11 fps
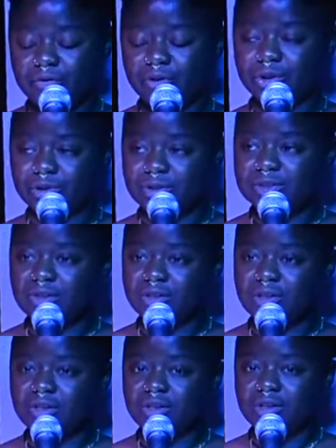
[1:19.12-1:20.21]
Forgot.
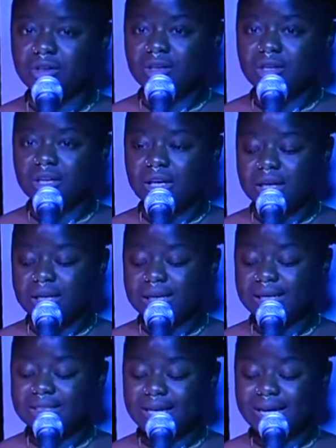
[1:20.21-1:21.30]

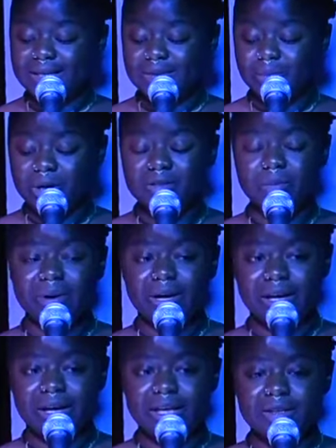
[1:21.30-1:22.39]
Let days pass
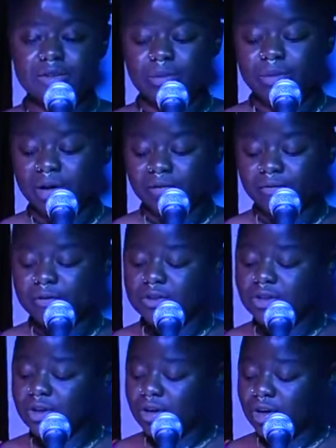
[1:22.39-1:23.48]
by into
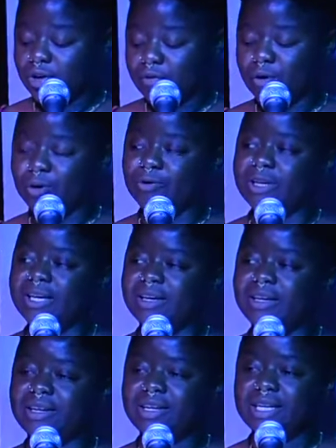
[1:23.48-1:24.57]
months,
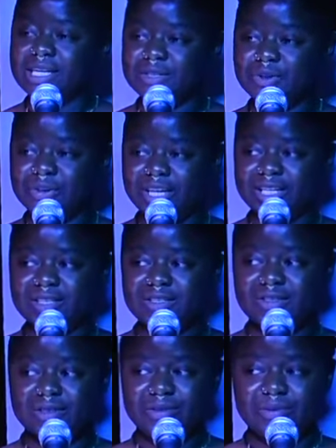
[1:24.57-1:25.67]
rolling into
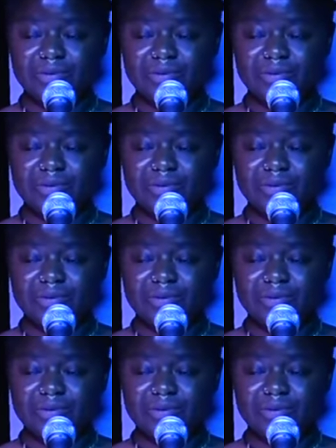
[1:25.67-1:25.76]
years.